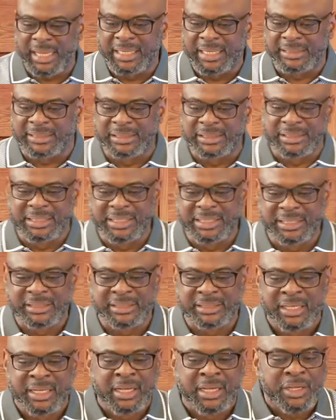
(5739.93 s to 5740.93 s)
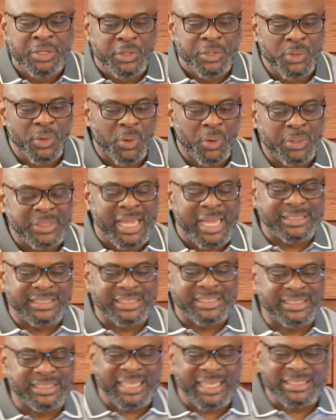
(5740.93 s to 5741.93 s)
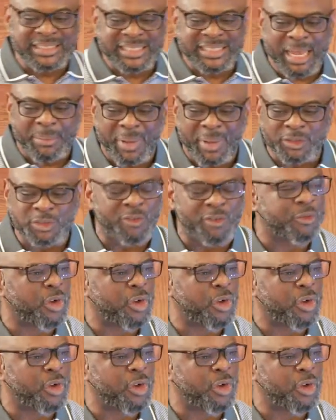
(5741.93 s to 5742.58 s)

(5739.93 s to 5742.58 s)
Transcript: listen to this. You know, there's a certain amount of